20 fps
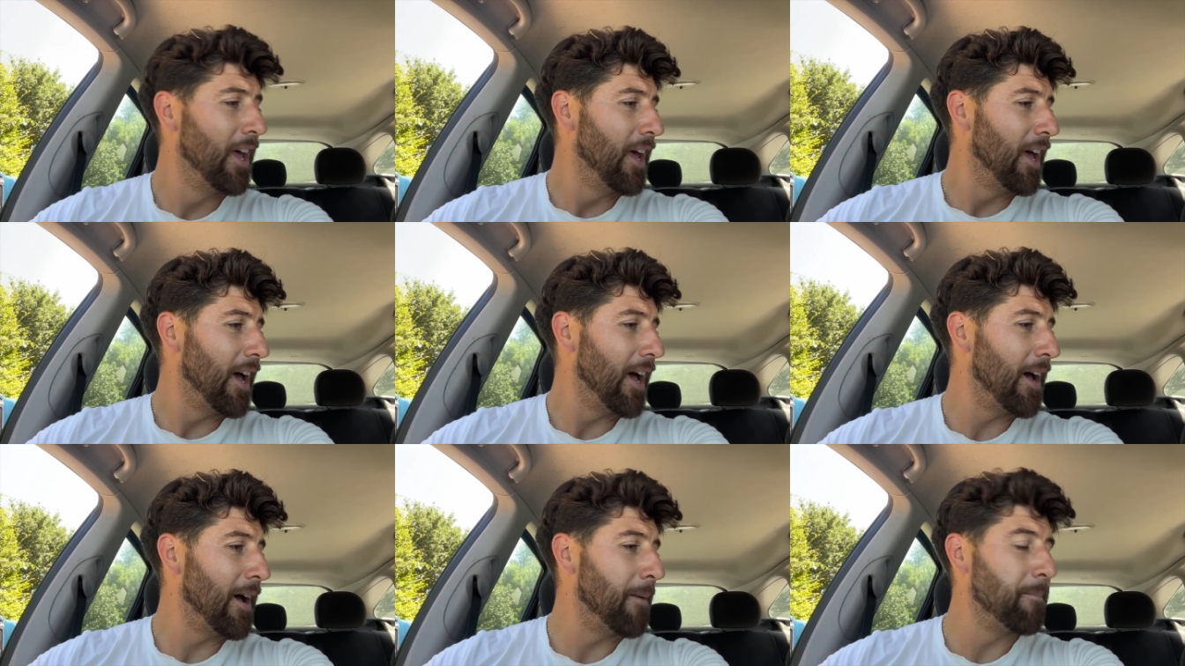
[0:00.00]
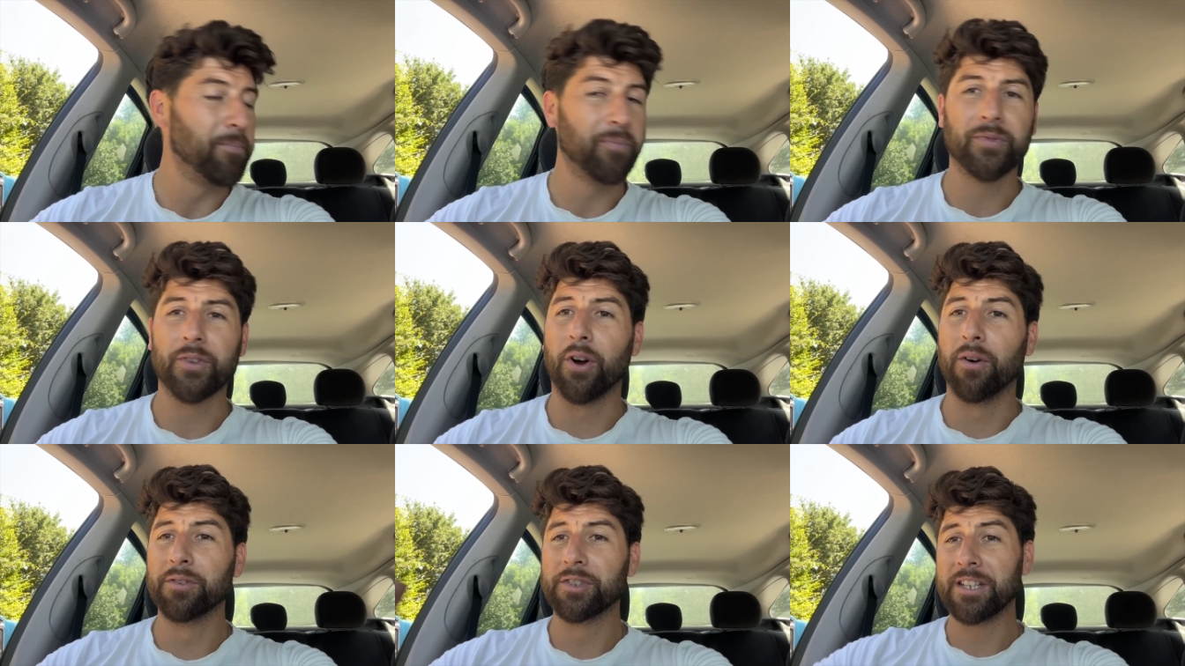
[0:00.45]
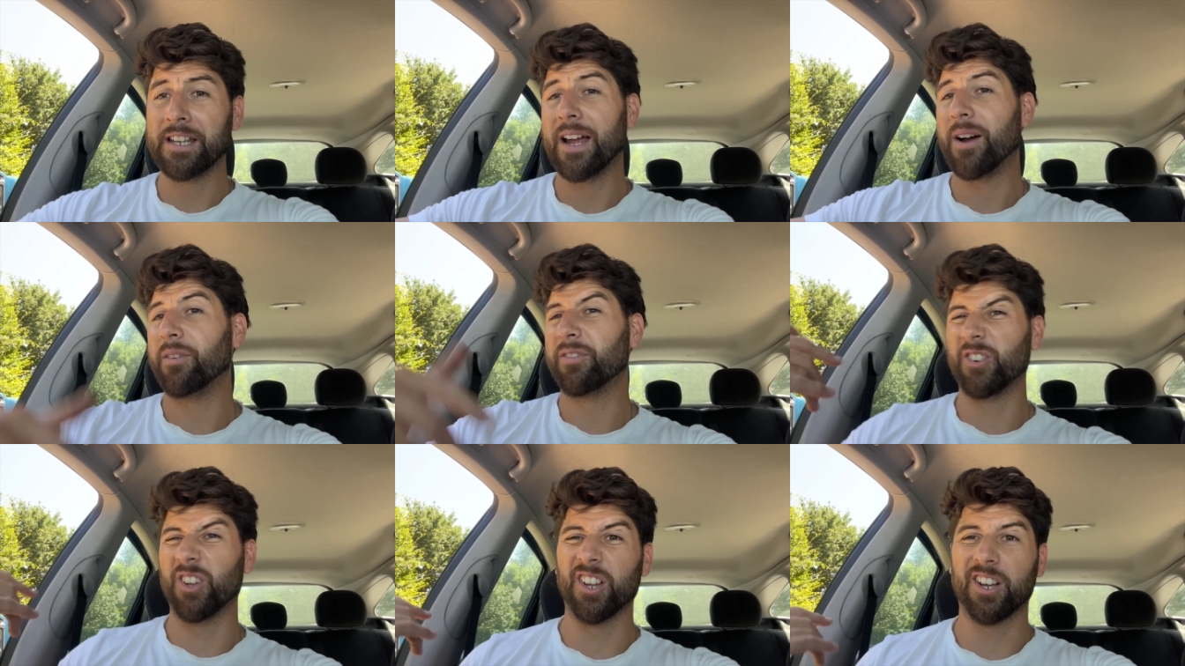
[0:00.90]
Um, obviously now
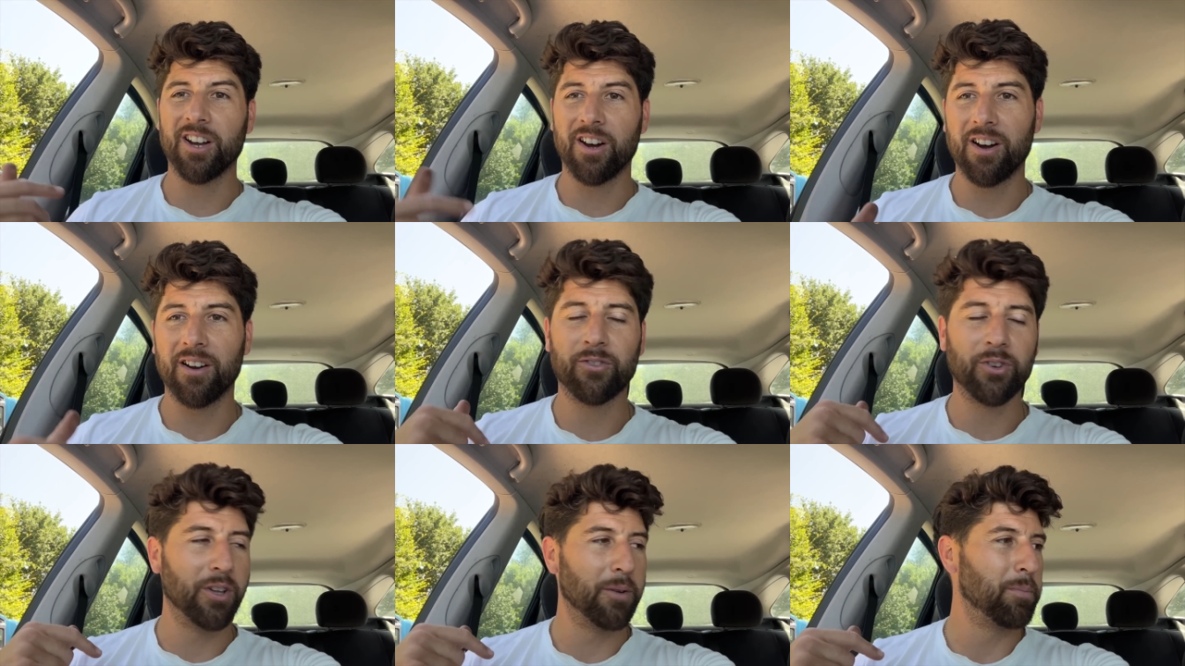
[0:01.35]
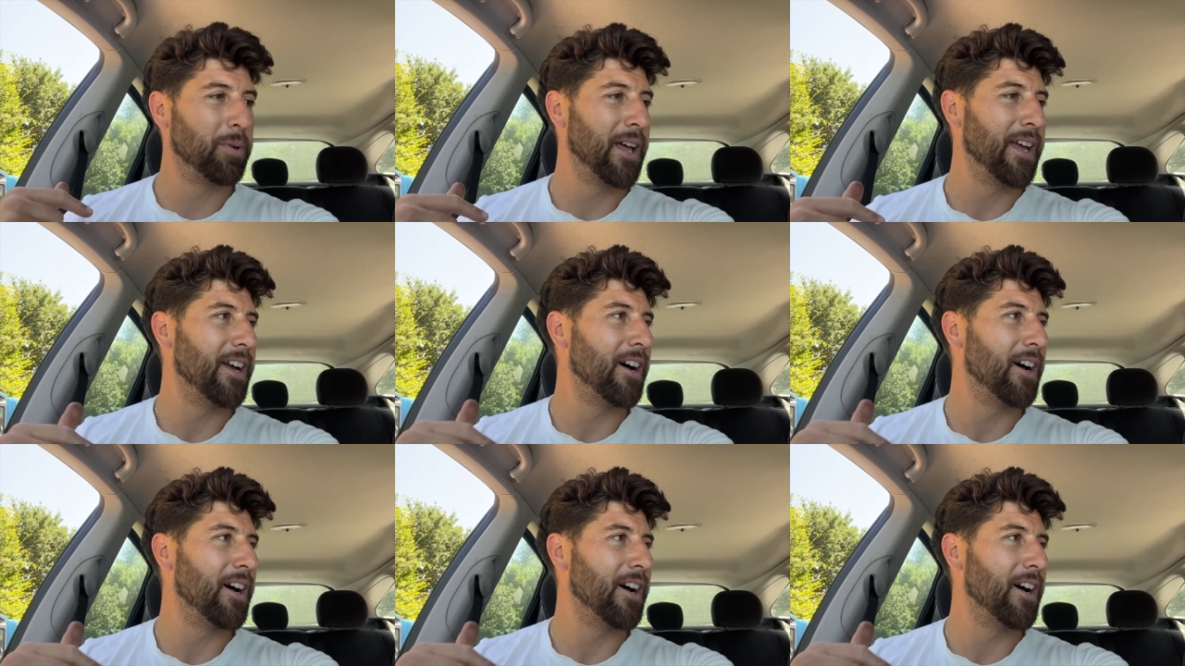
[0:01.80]
I've got the car, I've got the plate.